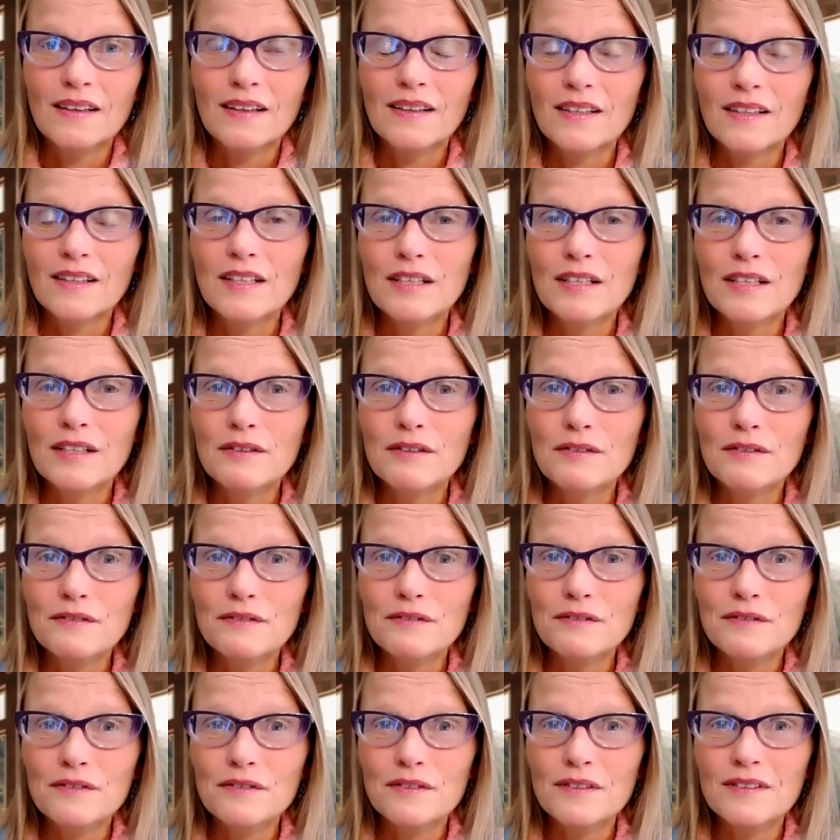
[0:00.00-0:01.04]
And
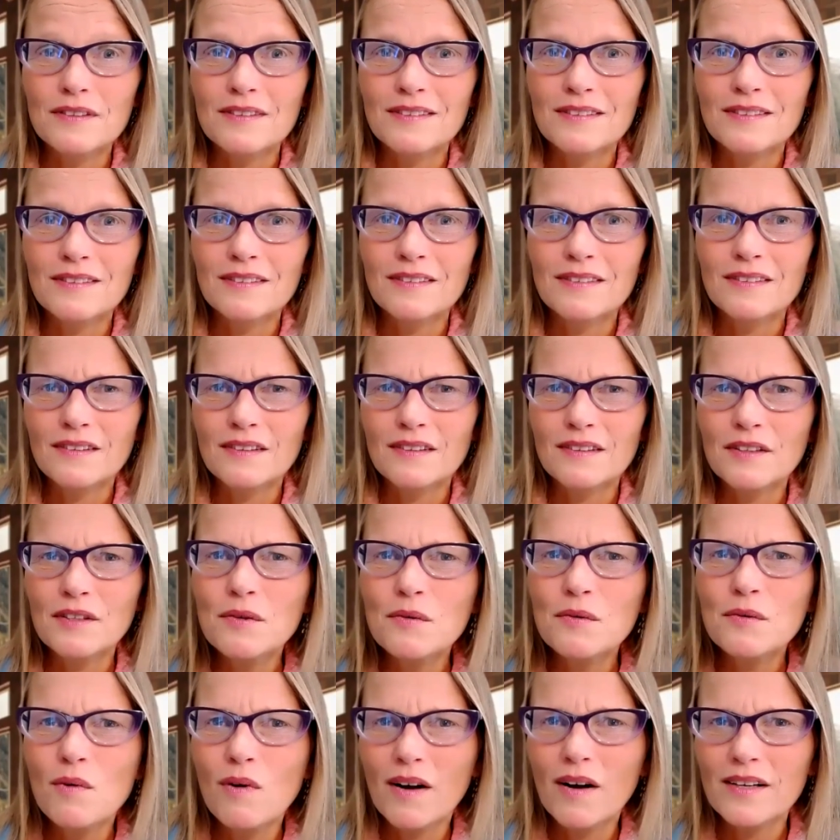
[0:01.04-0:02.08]
if
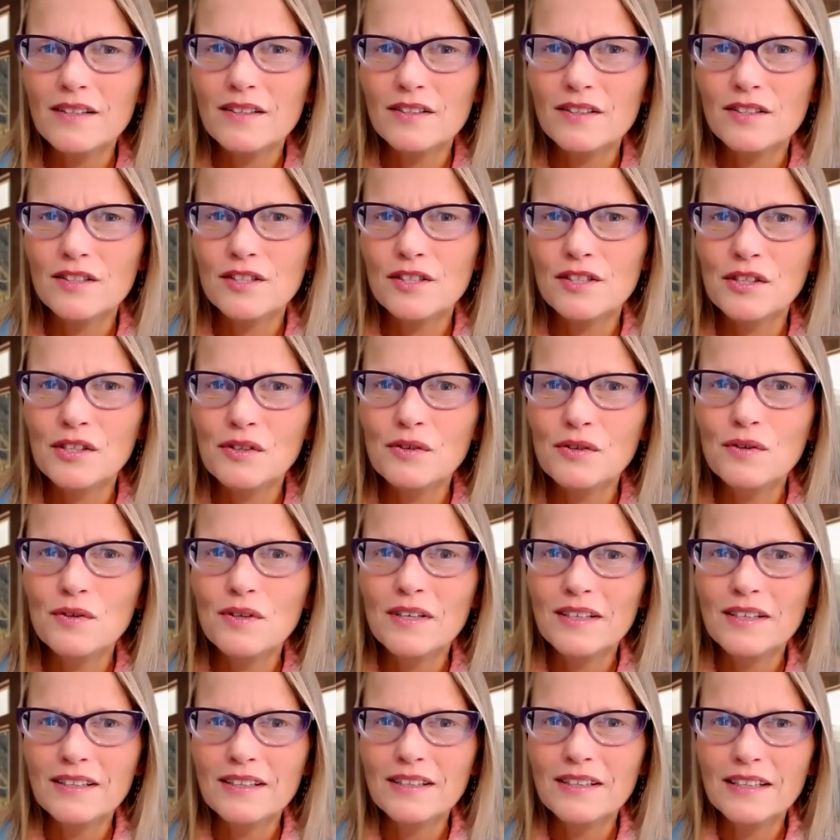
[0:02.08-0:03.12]
you want
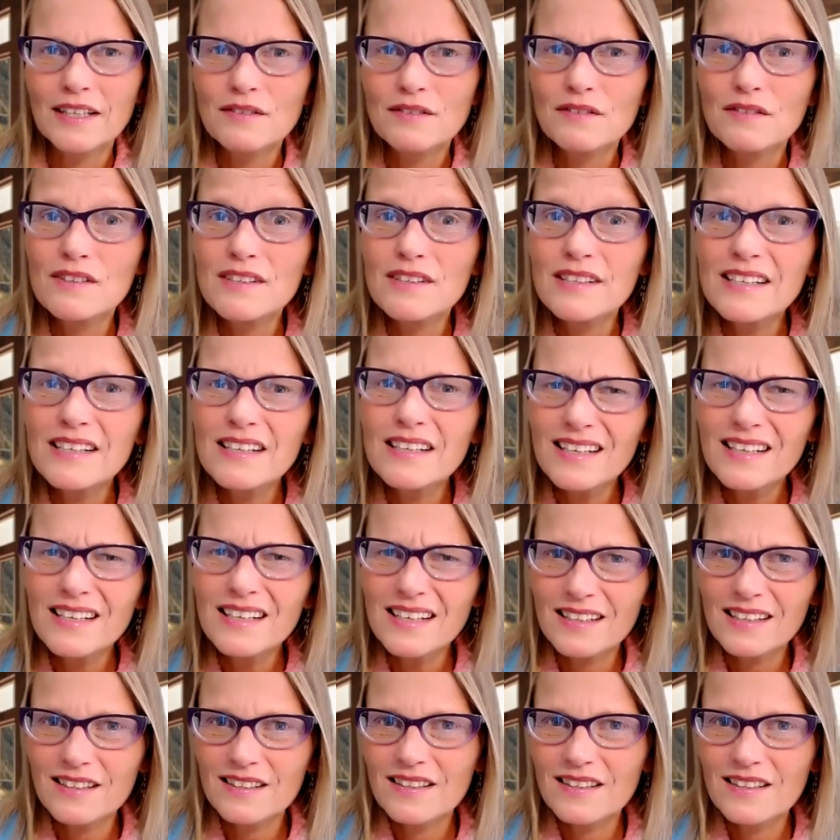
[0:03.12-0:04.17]
to get
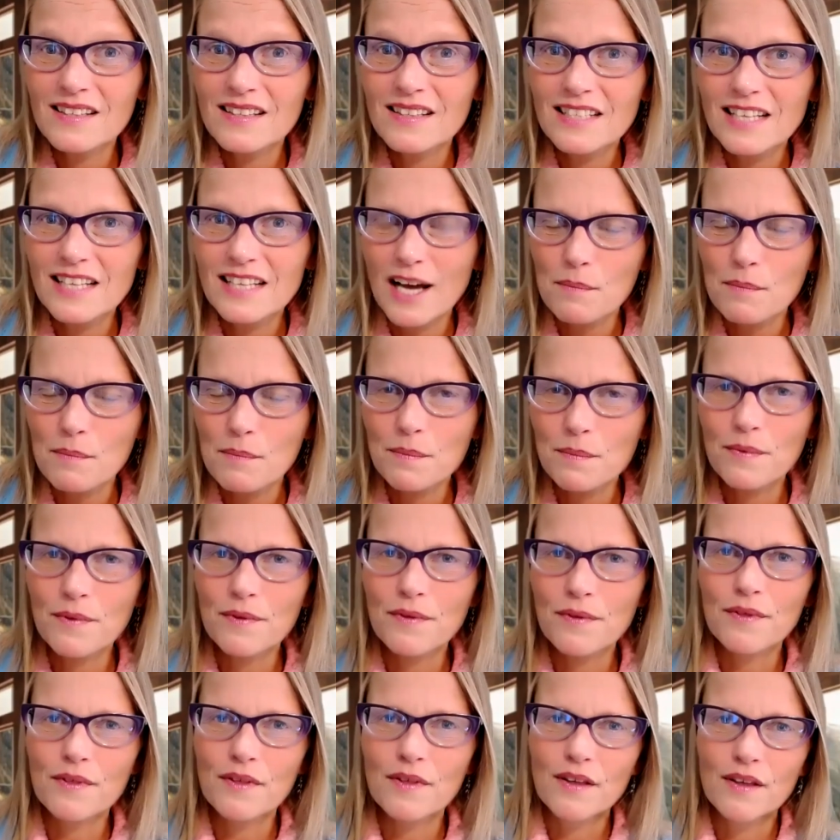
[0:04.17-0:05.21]
really into the
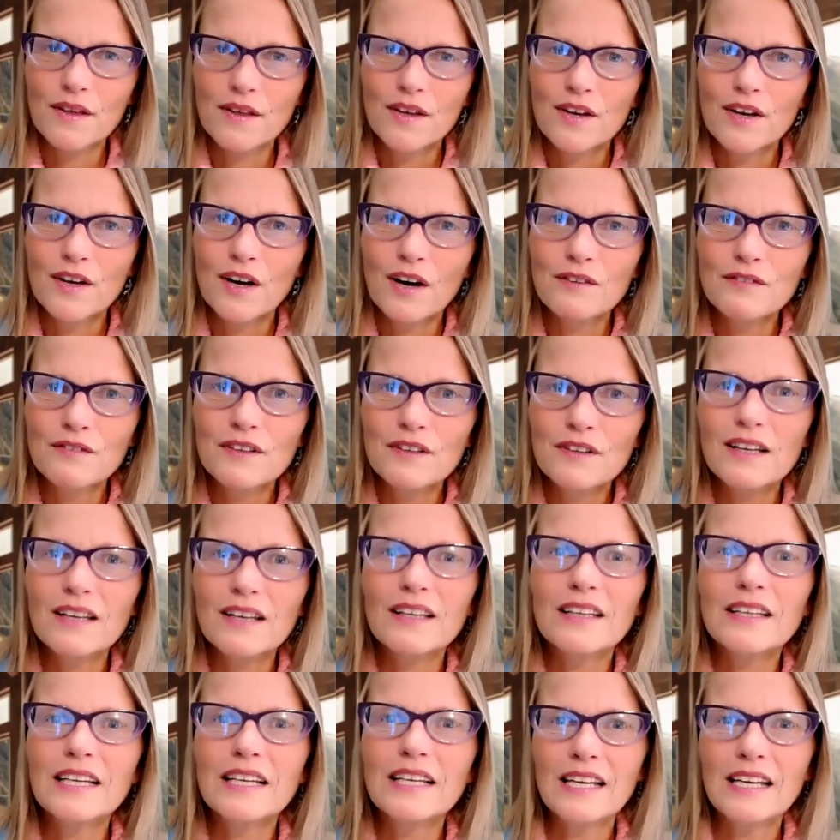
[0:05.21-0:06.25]
depth of
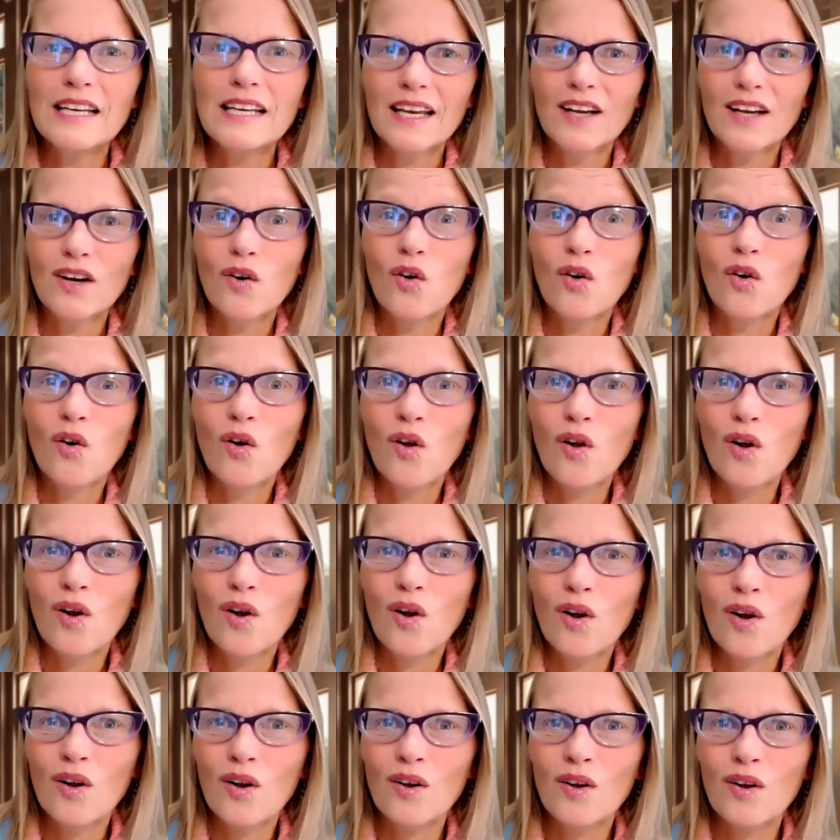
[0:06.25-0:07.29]
cleaning
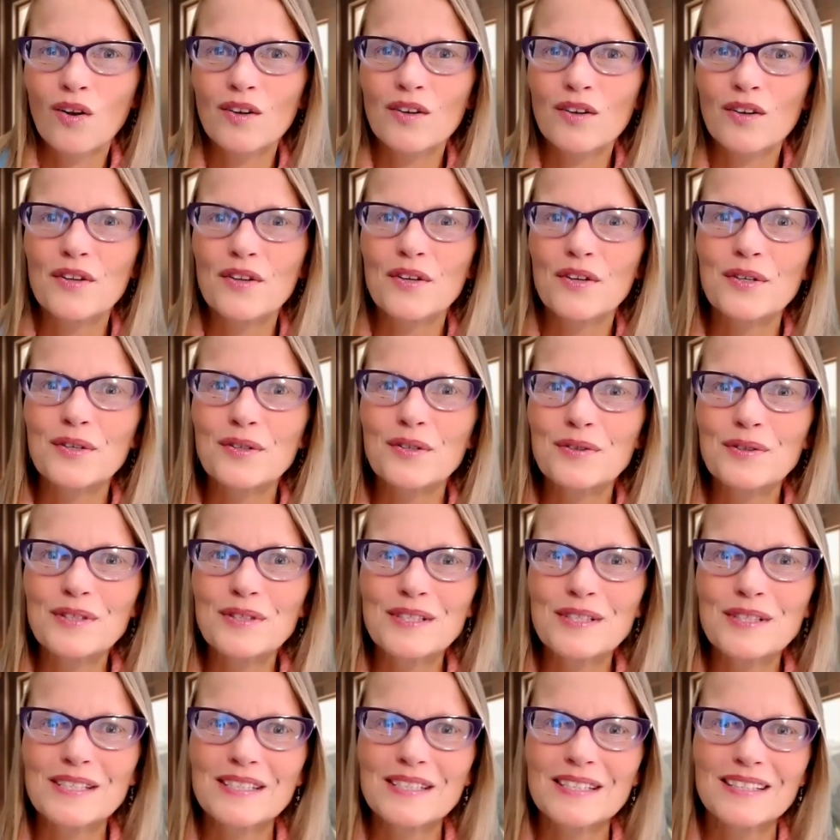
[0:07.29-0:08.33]
all
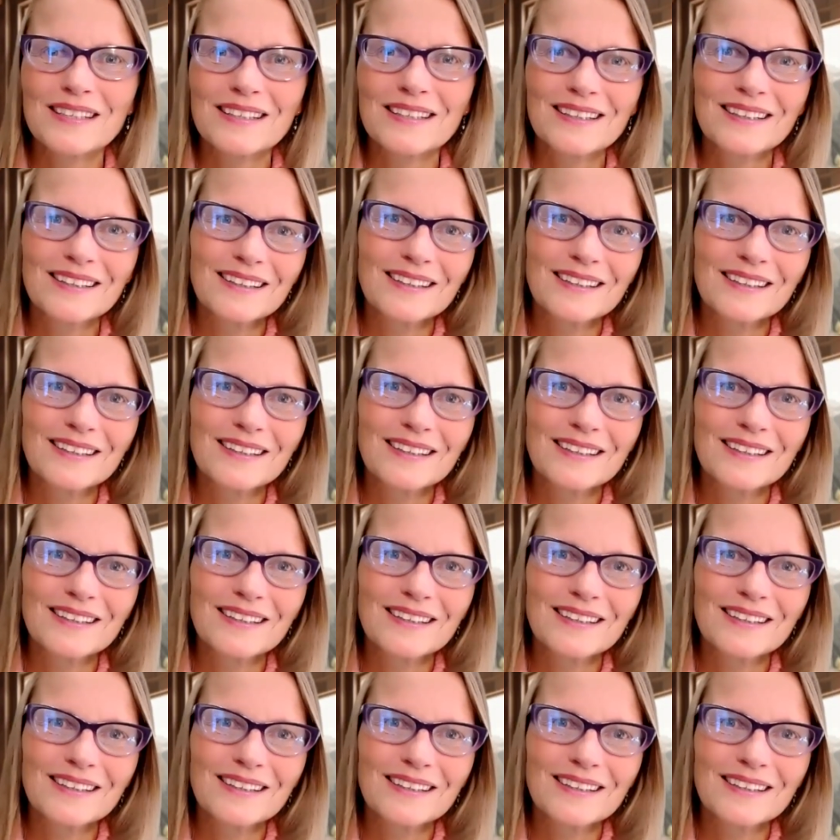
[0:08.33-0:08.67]
those